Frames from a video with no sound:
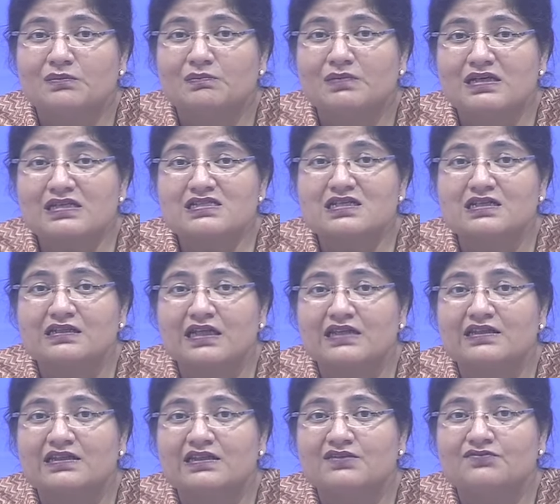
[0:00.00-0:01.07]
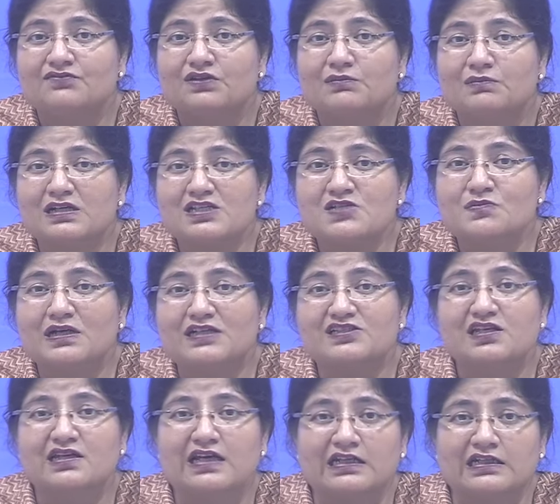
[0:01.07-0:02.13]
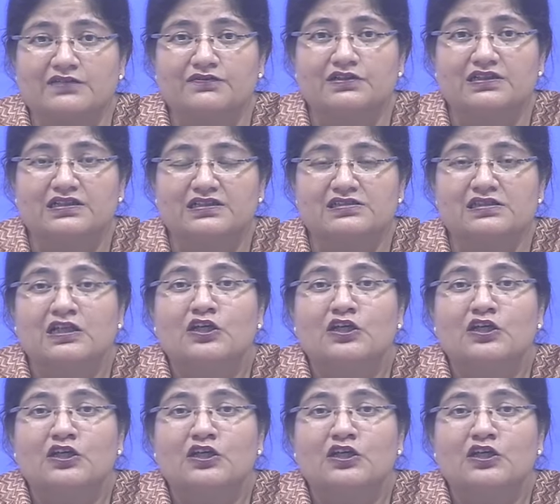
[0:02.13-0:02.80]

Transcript: must match our activities